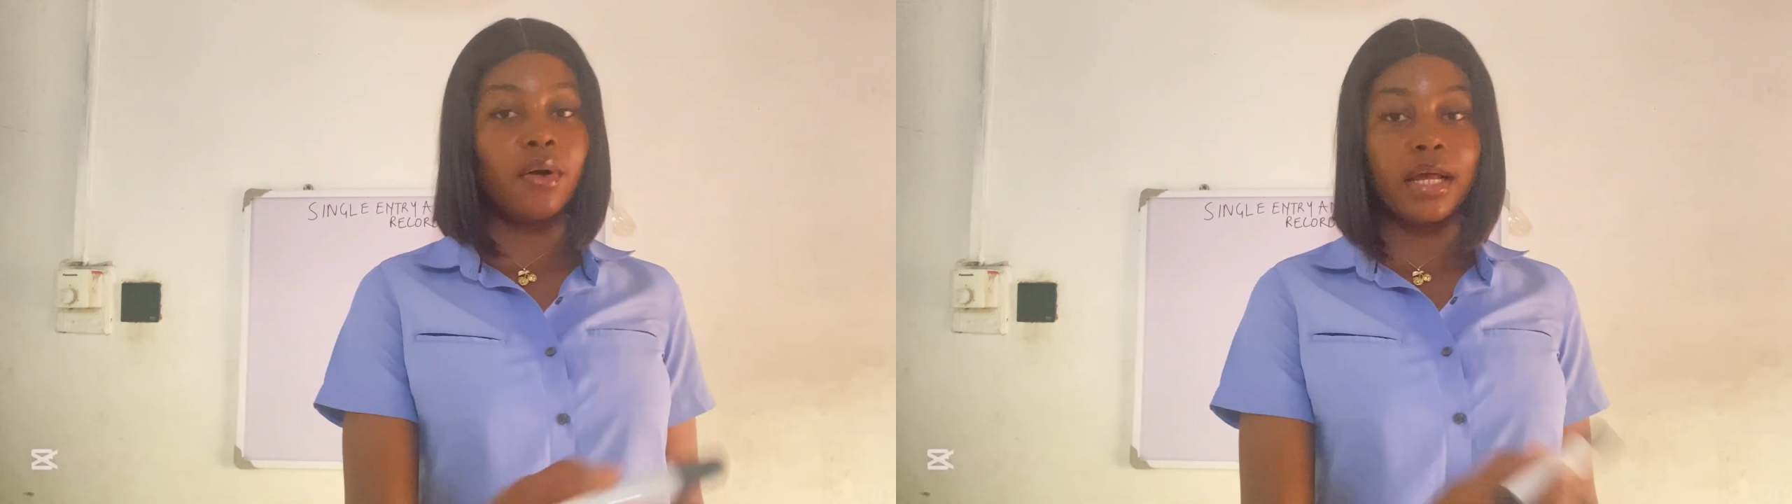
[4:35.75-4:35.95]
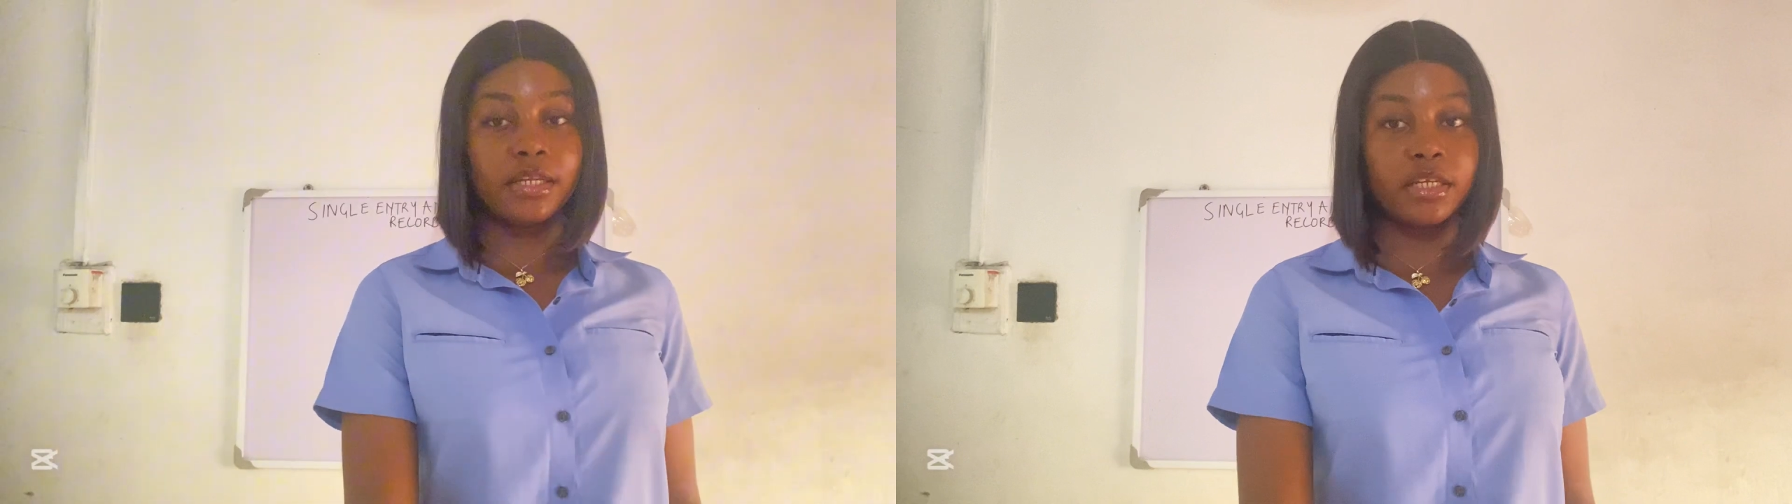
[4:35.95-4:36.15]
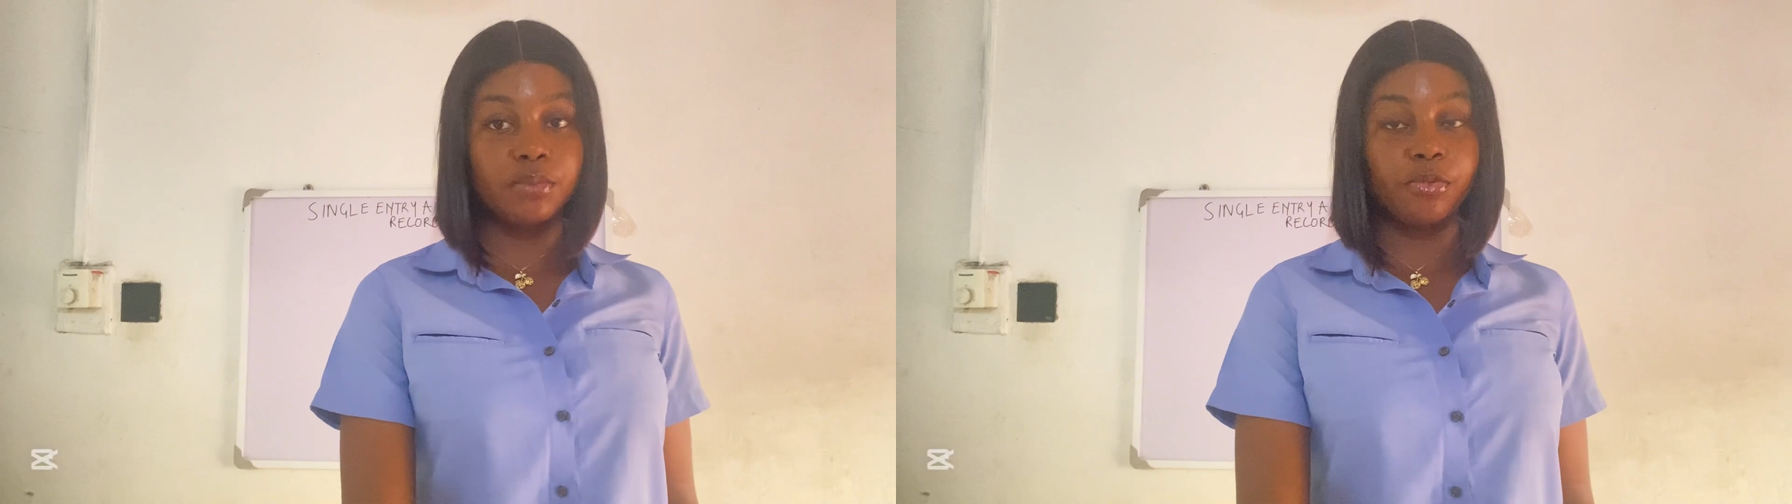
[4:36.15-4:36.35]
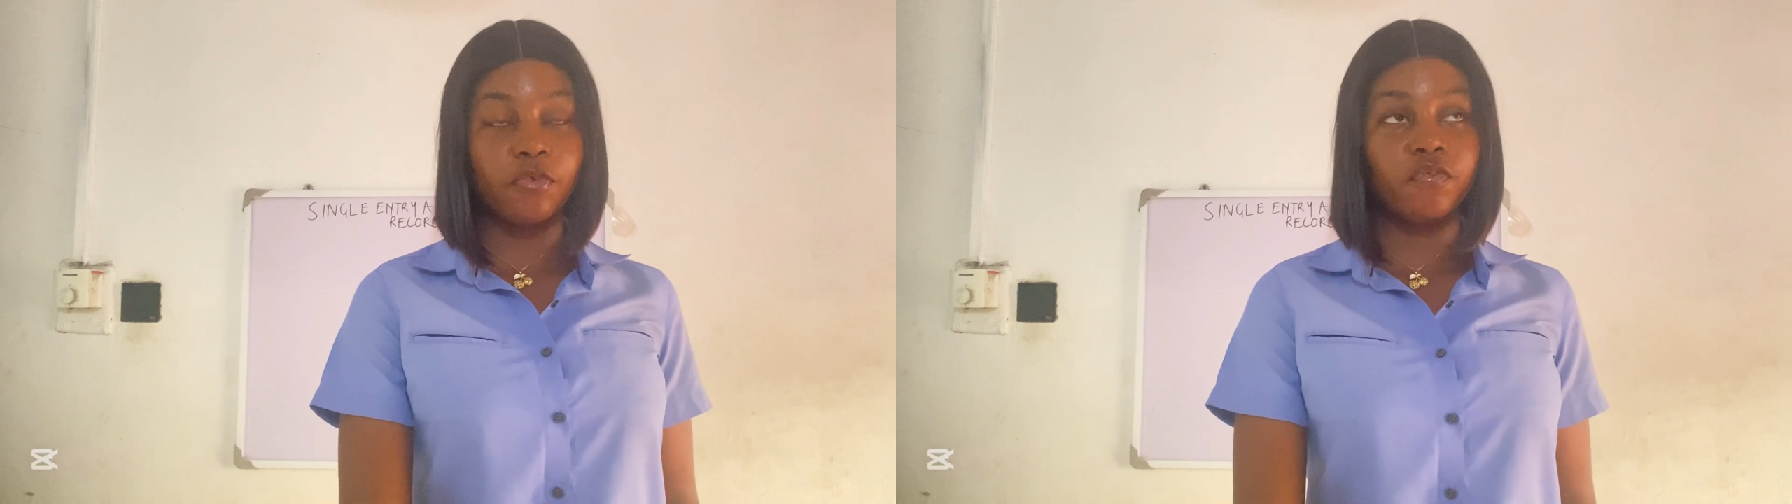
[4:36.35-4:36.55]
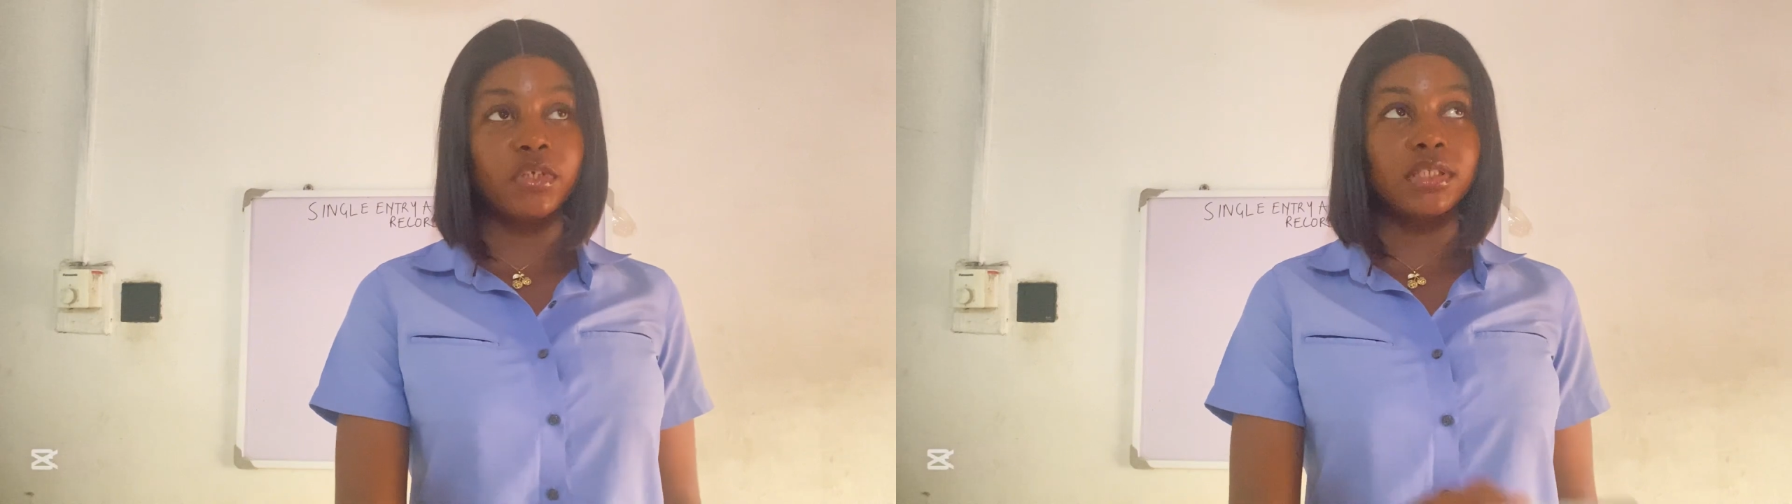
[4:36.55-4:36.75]
add net
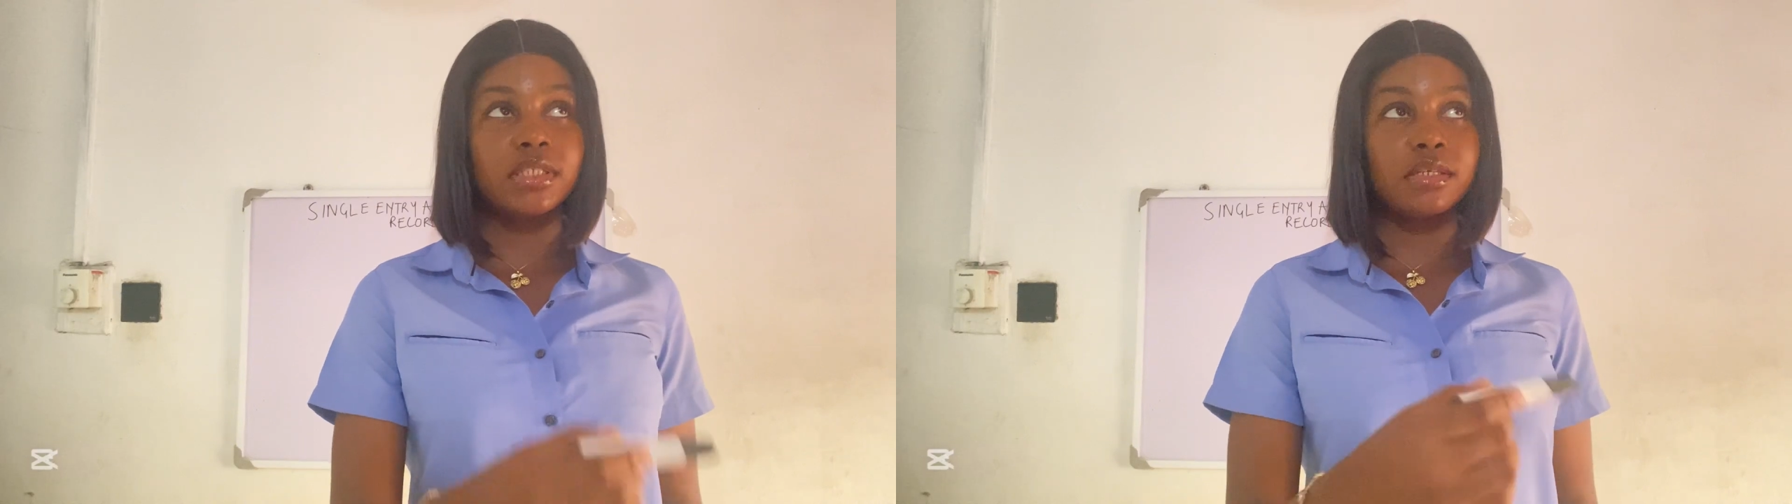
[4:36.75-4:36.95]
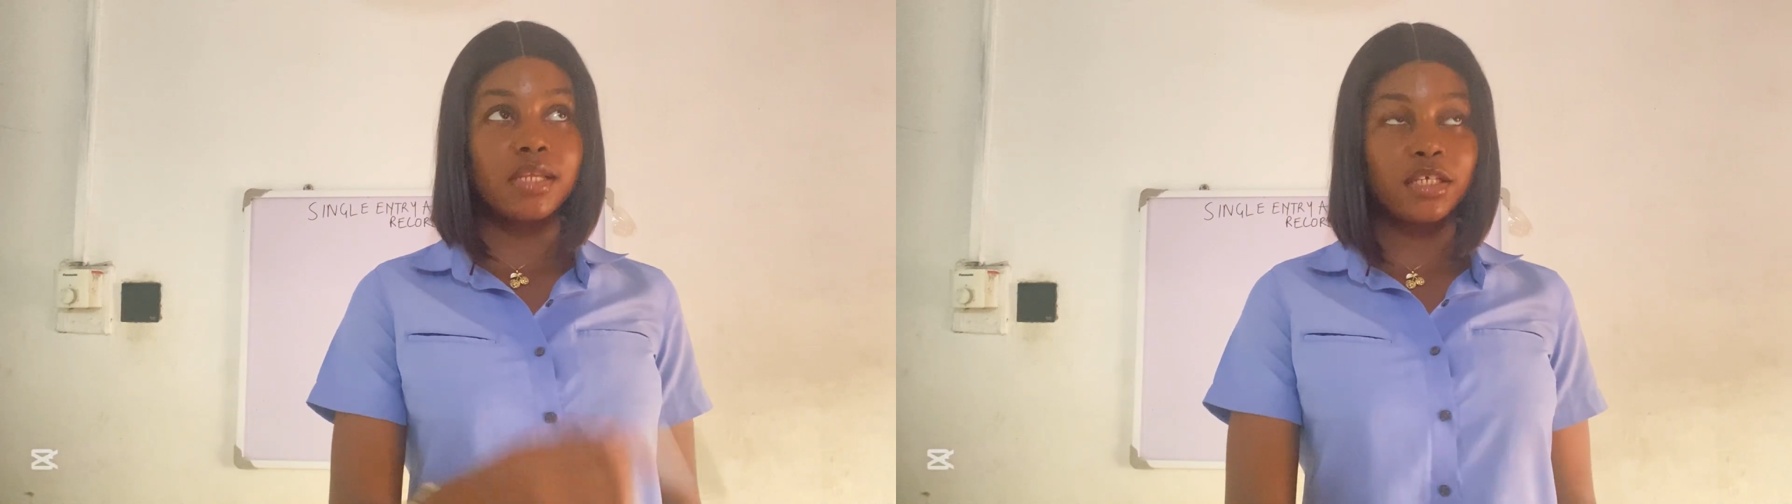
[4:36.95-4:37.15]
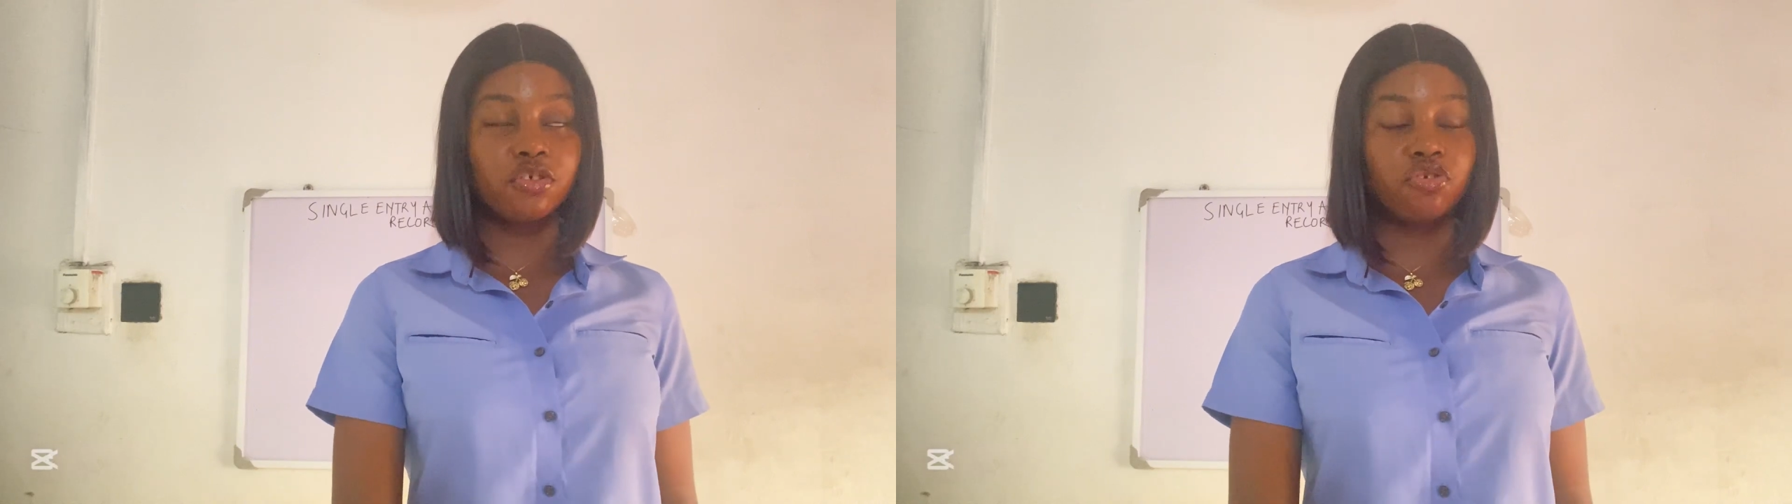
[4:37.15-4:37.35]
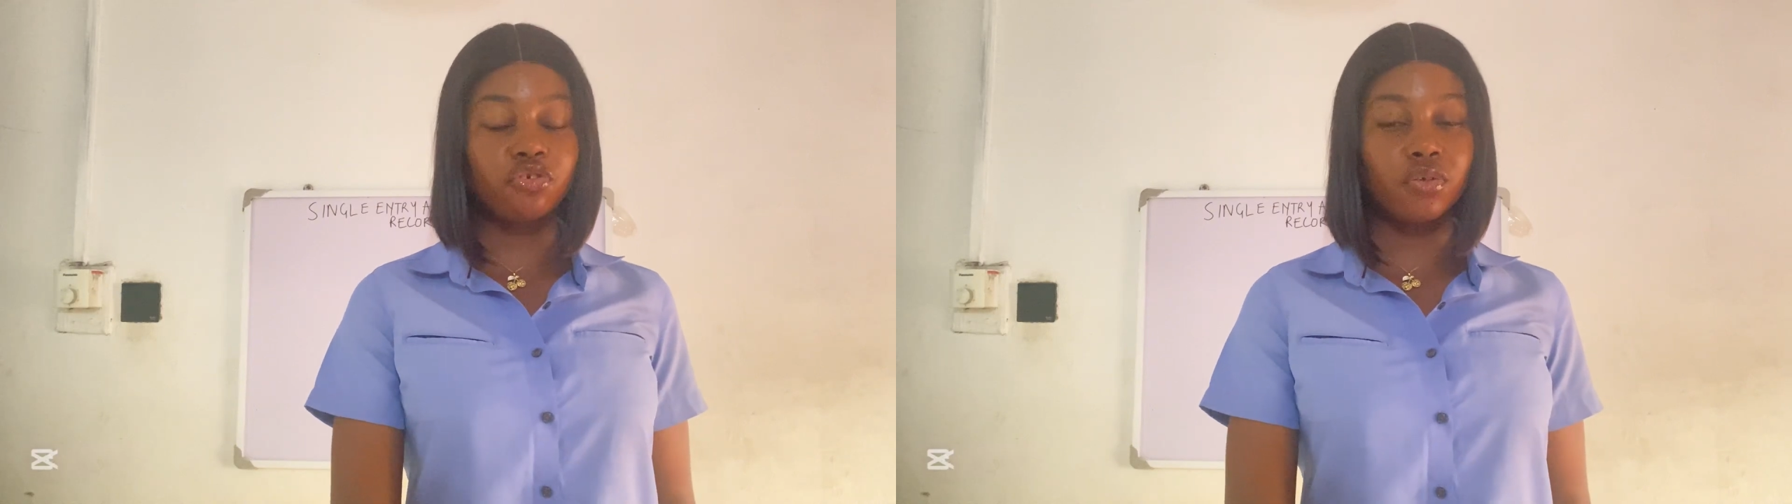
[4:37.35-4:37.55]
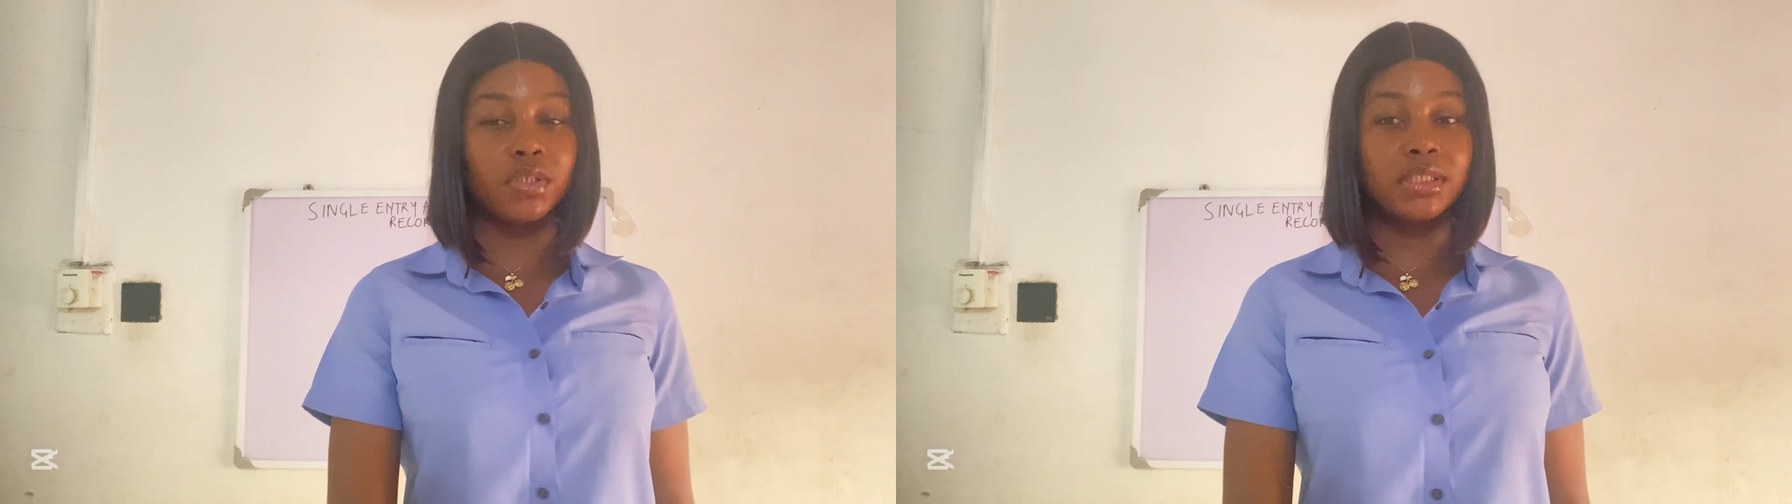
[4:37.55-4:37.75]
profit, less
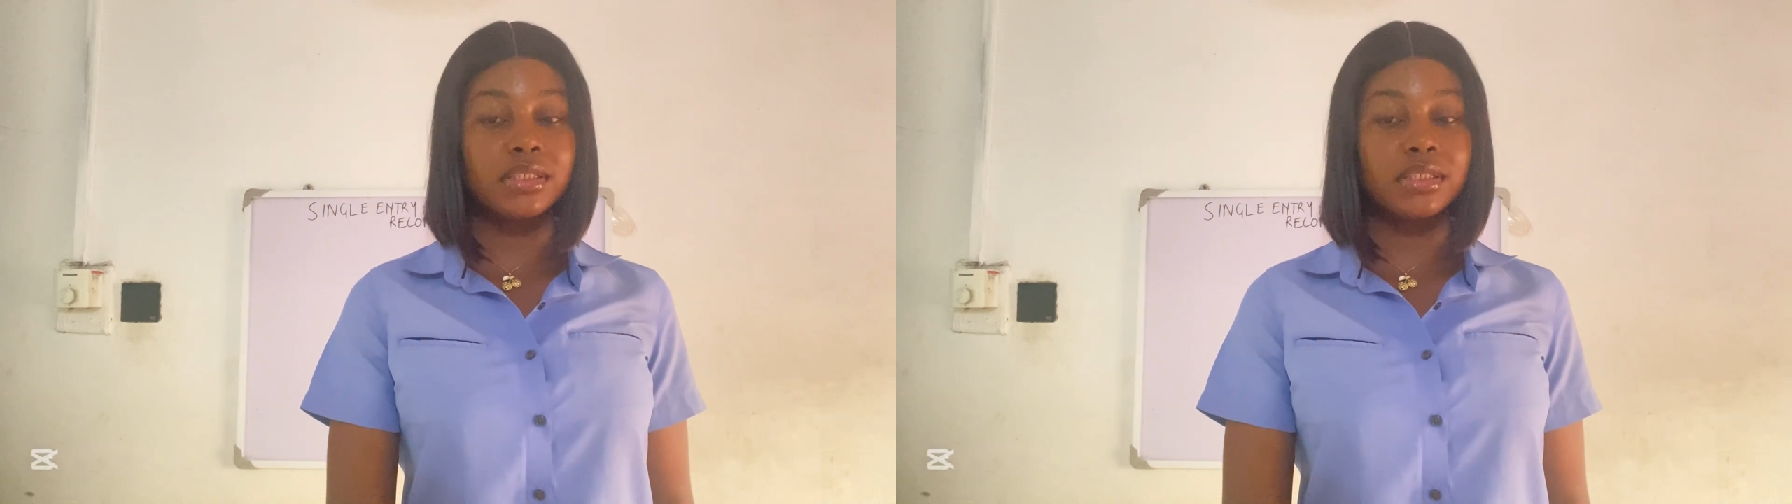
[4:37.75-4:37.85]
joins.